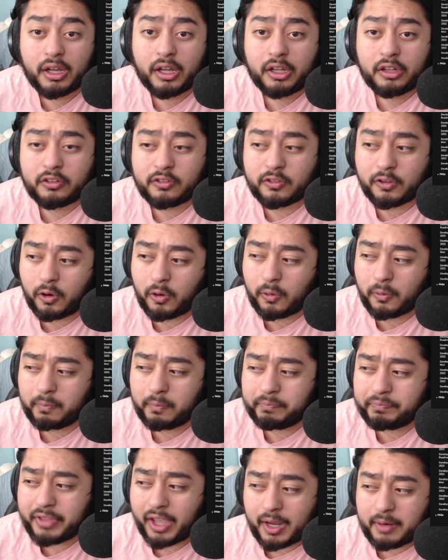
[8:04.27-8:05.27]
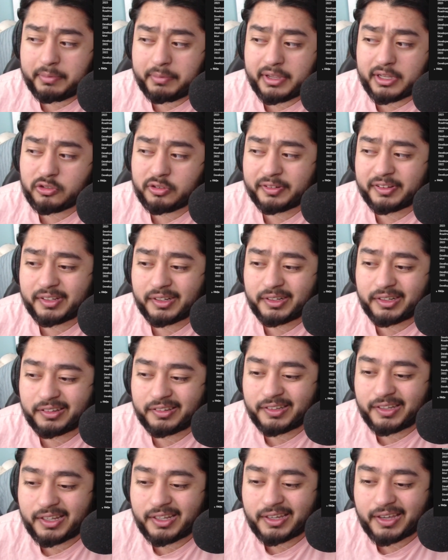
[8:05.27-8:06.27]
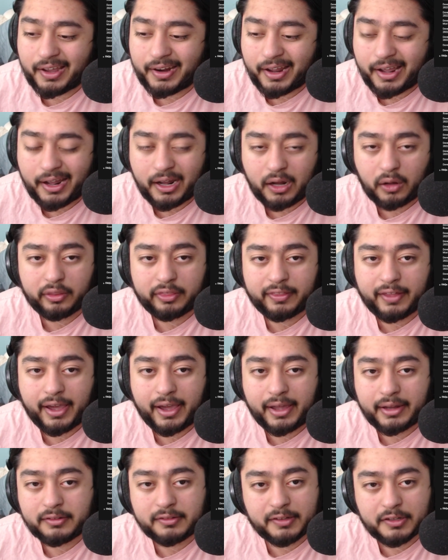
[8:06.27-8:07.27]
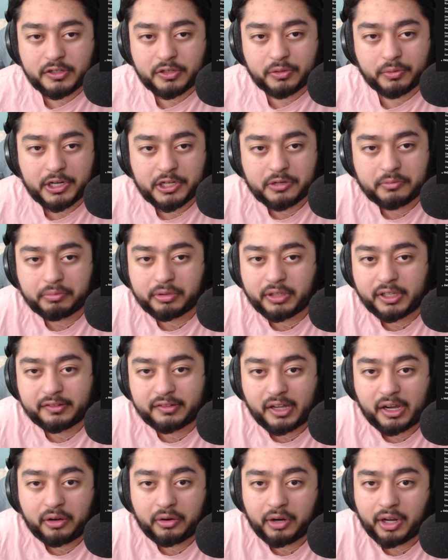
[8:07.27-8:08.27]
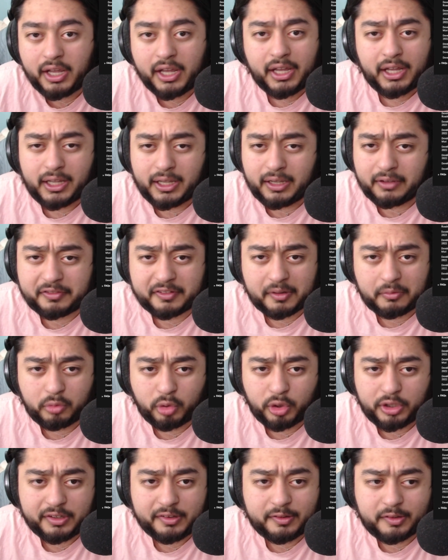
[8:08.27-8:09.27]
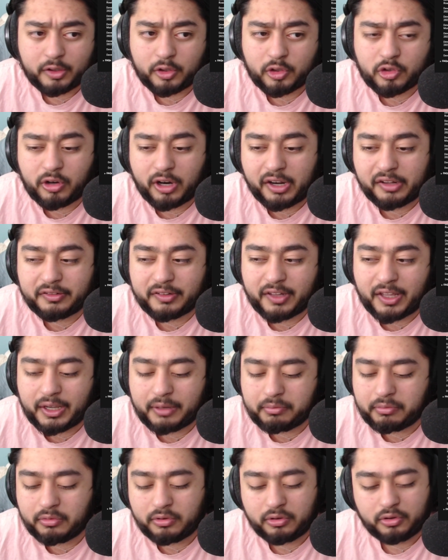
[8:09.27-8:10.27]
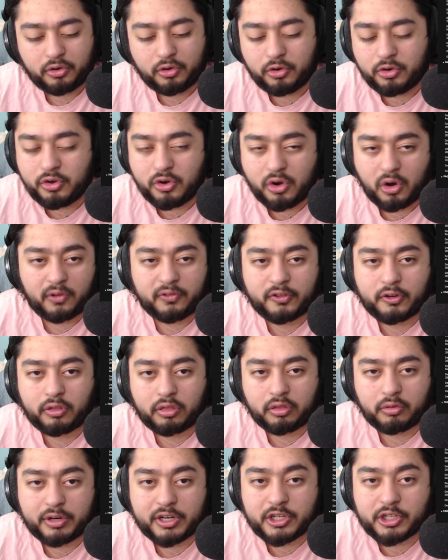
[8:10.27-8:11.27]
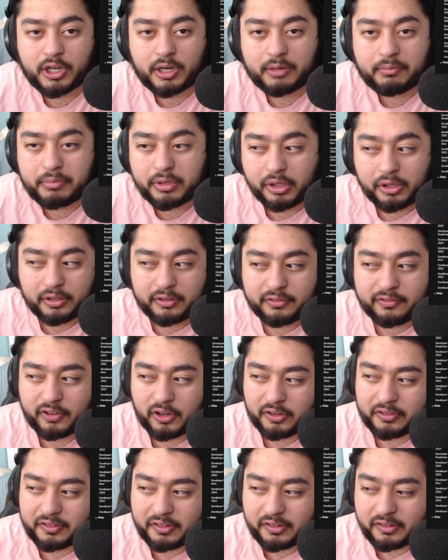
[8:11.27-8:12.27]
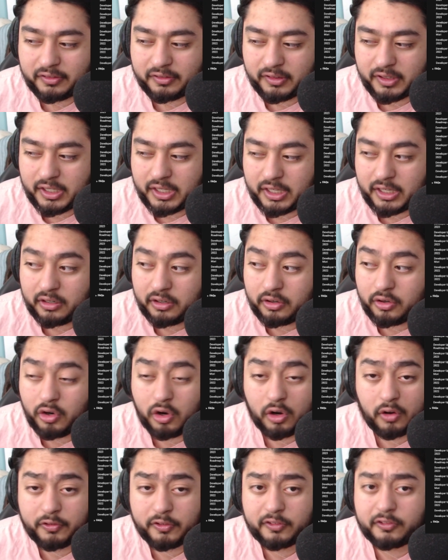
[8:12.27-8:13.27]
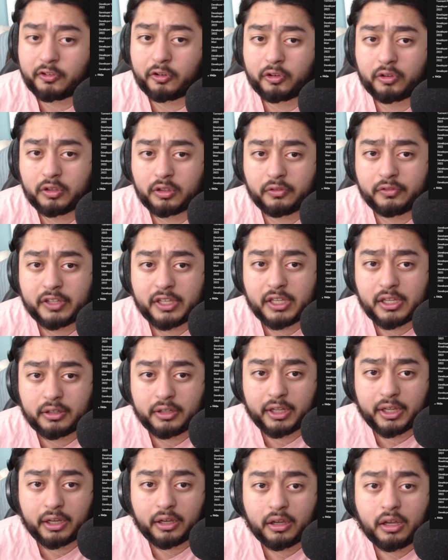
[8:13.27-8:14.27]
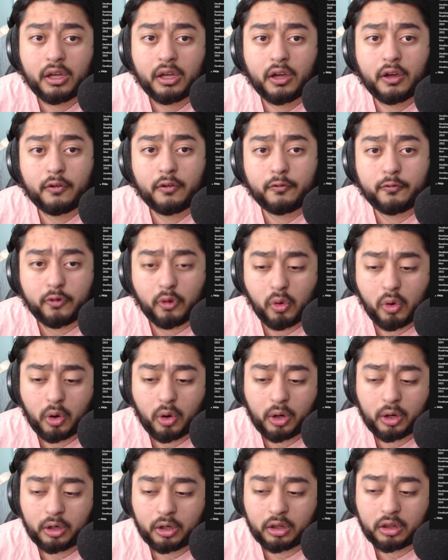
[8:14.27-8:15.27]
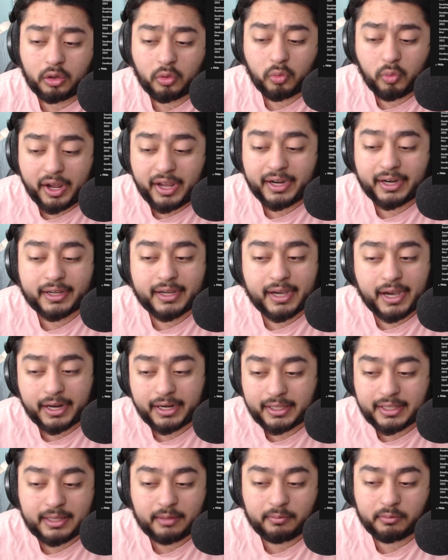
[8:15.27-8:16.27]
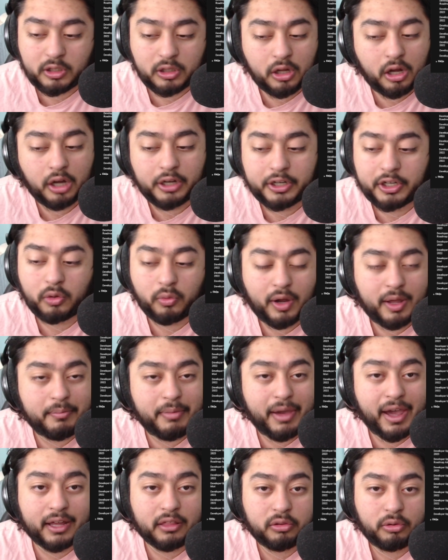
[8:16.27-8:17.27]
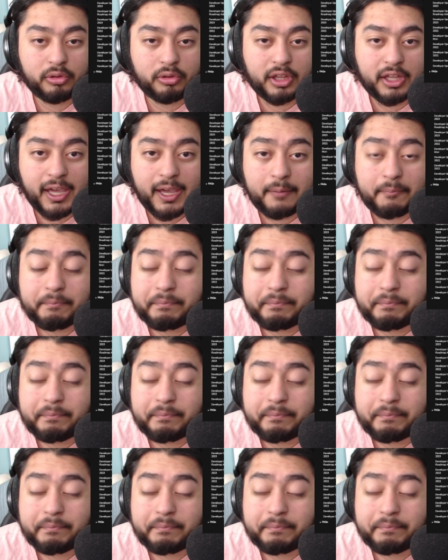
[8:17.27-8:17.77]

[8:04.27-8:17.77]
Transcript: So I'd be interested to see kind of how that situation plays out if someone still tries a nerfed 3-gen build versus the nerfed Circle of Healing for the way to kind of keep clawing your way back through the game.